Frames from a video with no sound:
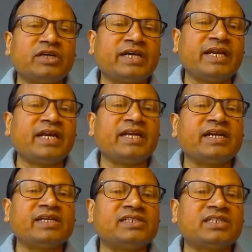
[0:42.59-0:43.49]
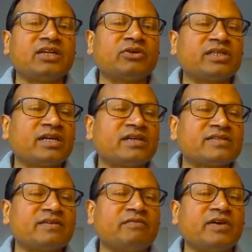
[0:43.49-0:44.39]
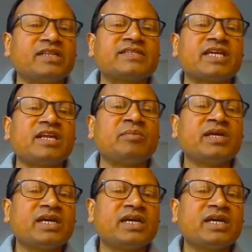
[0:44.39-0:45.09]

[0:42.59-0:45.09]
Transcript: creating digital avatars of oneself